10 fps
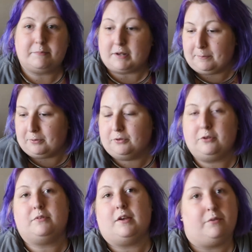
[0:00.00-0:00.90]
I pulled
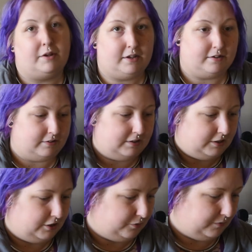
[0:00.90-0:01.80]
those out and
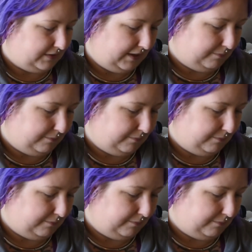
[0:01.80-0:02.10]
used them.